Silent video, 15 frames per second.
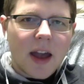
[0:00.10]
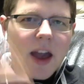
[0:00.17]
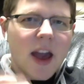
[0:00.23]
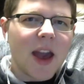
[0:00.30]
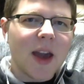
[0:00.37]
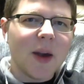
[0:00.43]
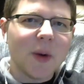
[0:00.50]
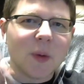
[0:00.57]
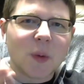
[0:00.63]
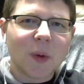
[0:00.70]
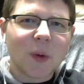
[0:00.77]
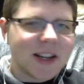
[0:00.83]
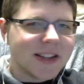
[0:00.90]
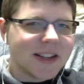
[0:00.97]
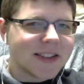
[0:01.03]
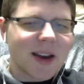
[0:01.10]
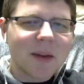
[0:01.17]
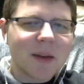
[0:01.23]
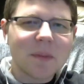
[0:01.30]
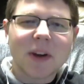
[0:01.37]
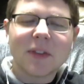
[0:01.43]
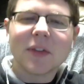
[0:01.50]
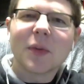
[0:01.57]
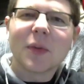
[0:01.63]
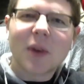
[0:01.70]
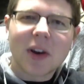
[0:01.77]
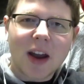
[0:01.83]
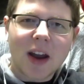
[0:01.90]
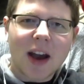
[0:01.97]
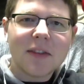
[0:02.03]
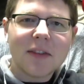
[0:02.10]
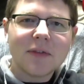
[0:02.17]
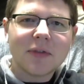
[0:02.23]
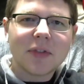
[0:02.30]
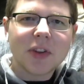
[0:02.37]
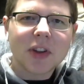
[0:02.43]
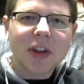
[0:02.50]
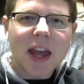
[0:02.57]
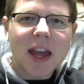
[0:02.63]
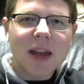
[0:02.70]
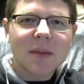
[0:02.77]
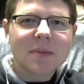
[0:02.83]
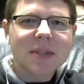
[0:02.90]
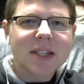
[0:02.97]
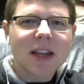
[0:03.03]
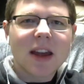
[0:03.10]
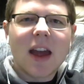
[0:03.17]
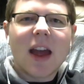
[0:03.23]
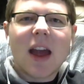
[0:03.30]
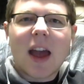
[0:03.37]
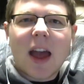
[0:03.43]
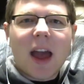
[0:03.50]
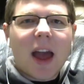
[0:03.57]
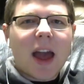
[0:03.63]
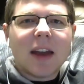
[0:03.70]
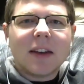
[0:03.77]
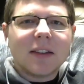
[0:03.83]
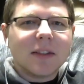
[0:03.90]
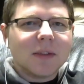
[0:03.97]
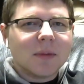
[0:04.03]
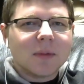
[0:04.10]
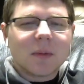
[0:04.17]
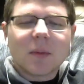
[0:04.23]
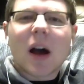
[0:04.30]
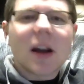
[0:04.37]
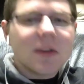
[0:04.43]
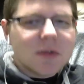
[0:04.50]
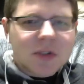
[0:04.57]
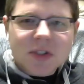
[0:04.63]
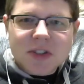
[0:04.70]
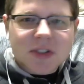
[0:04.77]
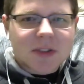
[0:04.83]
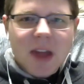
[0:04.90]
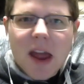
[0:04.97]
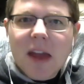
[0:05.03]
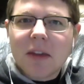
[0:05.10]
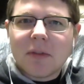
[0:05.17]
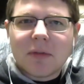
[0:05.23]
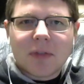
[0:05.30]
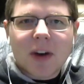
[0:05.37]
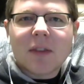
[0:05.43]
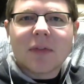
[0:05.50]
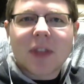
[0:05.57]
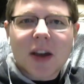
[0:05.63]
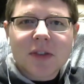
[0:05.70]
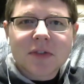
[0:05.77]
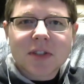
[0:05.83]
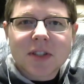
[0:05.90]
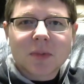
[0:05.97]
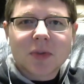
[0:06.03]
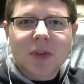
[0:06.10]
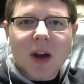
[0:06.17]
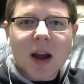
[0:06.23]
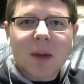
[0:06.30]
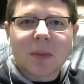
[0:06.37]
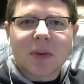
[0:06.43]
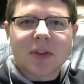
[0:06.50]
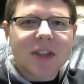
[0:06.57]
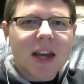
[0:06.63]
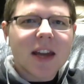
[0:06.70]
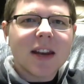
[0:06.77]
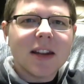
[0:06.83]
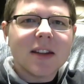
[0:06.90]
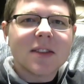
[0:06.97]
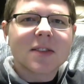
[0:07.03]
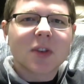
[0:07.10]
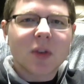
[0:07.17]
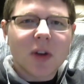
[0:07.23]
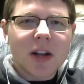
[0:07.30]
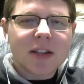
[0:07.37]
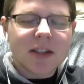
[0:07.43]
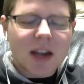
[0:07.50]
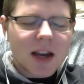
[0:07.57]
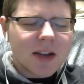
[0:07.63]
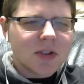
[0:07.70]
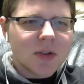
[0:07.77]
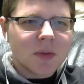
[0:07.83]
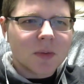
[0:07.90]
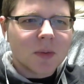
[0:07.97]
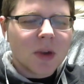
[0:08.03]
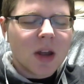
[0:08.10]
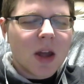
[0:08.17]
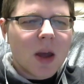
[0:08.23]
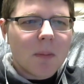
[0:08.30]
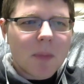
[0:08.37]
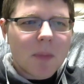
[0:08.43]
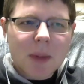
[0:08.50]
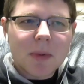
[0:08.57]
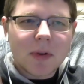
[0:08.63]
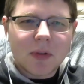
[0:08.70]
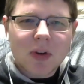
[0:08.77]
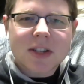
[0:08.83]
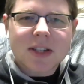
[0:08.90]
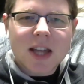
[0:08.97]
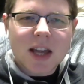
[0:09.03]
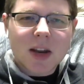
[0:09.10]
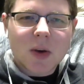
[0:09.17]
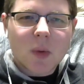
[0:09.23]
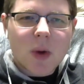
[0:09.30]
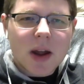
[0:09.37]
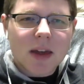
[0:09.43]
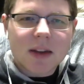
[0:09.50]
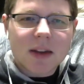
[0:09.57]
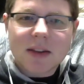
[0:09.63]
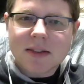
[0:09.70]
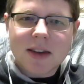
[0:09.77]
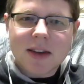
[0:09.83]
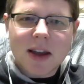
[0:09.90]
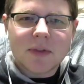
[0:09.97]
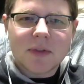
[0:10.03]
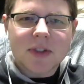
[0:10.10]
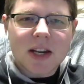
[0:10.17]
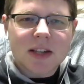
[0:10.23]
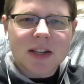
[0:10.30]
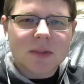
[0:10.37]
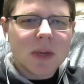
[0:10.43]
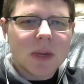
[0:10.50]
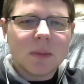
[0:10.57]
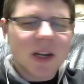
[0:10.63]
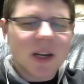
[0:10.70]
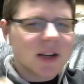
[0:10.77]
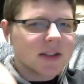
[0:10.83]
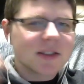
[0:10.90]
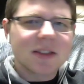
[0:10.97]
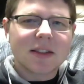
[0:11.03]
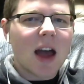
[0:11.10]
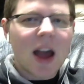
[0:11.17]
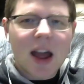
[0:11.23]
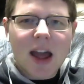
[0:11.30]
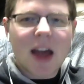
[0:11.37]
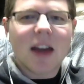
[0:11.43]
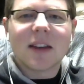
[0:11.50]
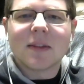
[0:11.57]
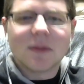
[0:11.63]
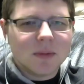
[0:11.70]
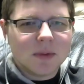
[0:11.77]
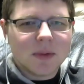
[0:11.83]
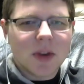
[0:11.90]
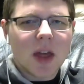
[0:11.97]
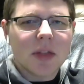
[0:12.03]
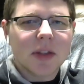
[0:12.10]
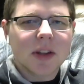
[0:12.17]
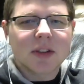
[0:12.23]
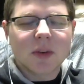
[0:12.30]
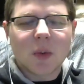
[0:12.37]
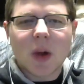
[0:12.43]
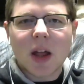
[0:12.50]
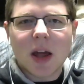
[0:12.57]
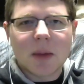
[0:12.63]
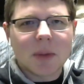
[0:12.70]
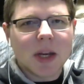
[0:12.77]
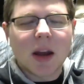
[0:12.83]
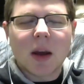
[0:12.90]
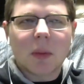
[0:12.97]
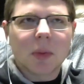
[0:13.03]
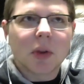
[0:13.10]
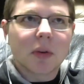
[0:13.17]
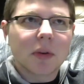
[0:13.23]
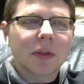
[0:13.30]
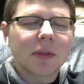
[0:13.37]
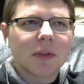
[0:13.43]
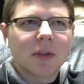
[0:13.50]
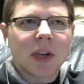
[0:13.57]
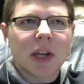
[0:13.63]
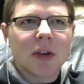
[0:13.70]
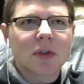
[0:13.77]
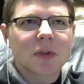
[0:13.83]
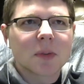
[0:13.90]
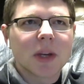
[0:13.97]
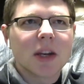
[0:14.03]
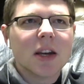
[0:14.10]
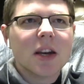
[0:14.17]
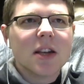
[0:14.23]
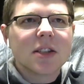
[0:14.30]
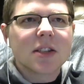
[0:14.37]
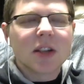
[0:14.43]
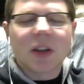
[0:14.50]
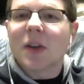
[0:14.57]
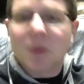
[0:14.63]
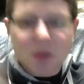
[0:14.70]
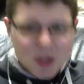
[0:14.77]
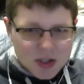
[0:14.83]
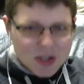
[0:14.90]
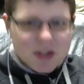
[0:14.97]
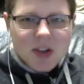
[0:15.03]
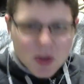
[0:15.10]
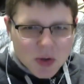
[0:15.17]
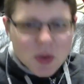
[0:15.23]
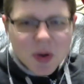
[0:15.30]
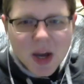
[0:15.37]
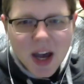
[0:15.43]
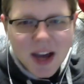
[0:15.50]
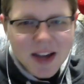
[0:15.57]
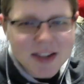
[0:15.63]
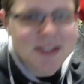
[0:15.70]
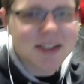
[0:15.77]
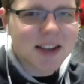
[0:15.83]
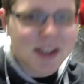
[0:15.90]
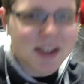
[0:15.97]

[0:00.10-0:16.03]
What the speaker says: Hey, what is up, everyone? I'm Phil Games, and I just hit 5,000 subscribers. That is crazy. I should maybe phrase that in a way that doesn't emphasize me, because I had nothing to. Well, I mean, I uploaded the videos, but still, it's all you guys